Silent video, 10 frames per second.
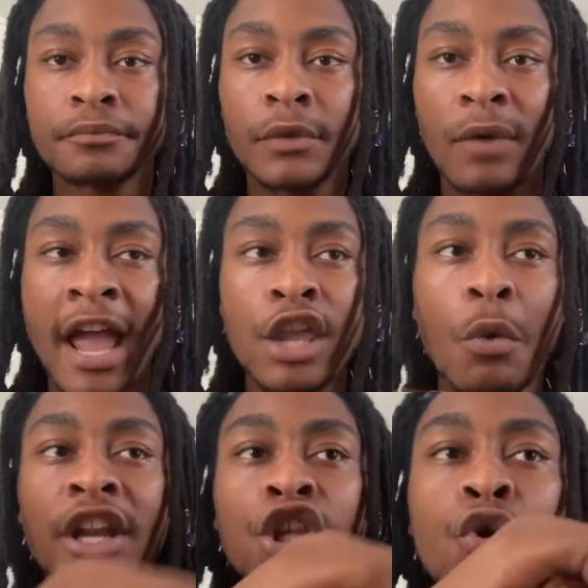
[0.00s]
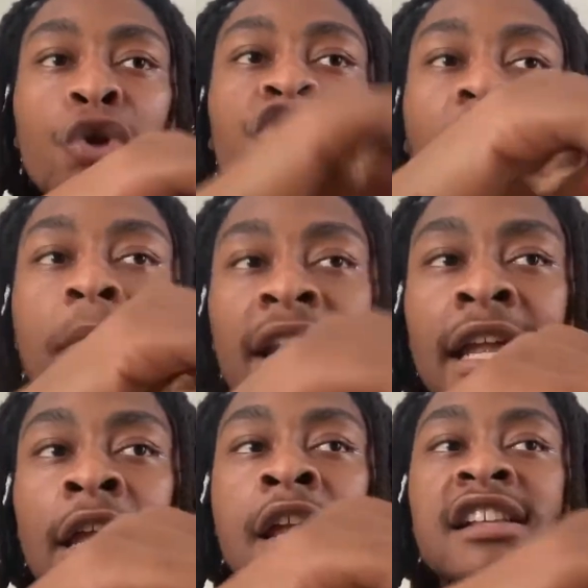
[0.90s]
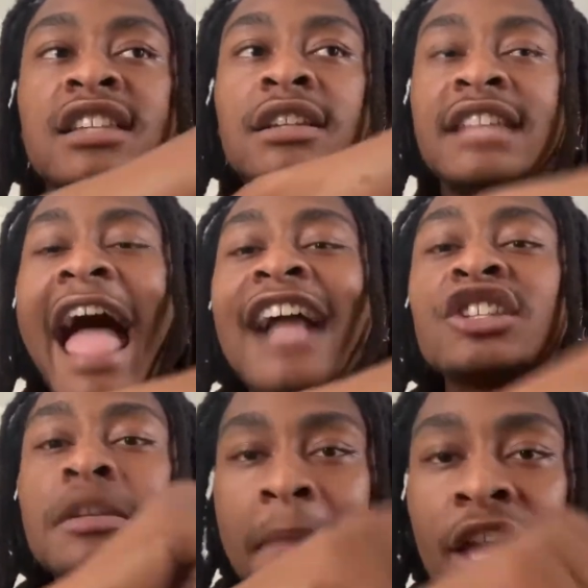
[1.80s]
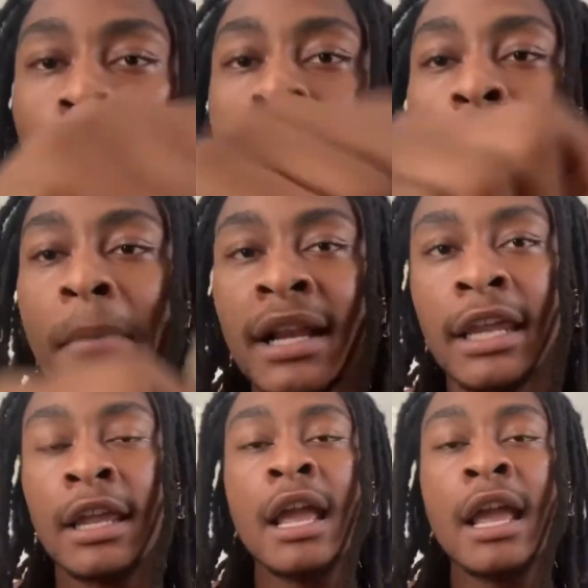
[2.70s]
Right? You want to use your money to, to actually make you more money.